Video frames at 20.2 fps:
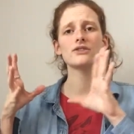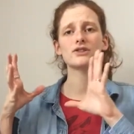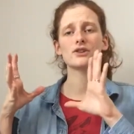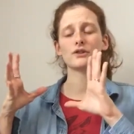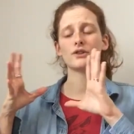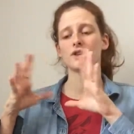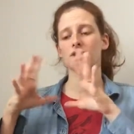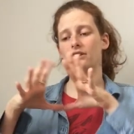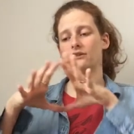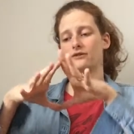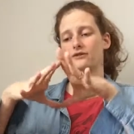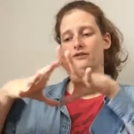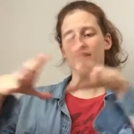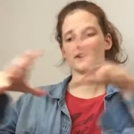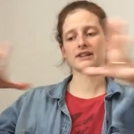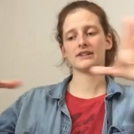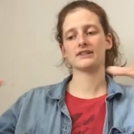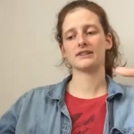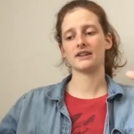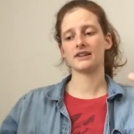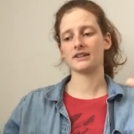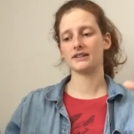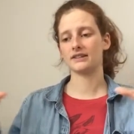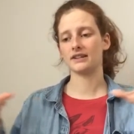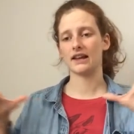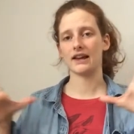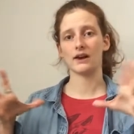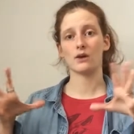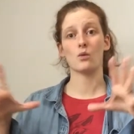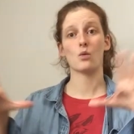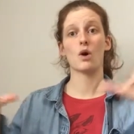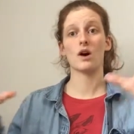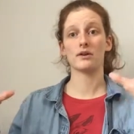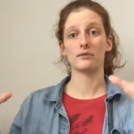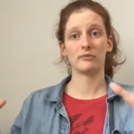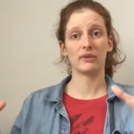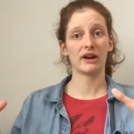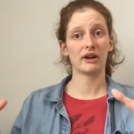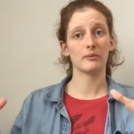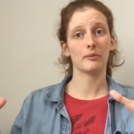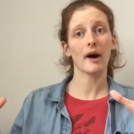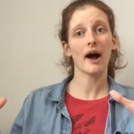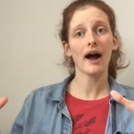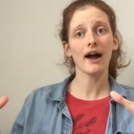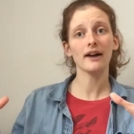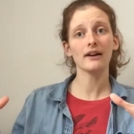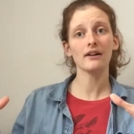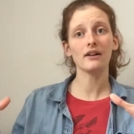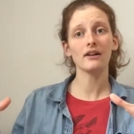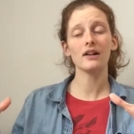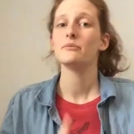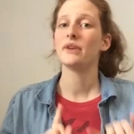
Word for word: so that the fleece is like one big pile.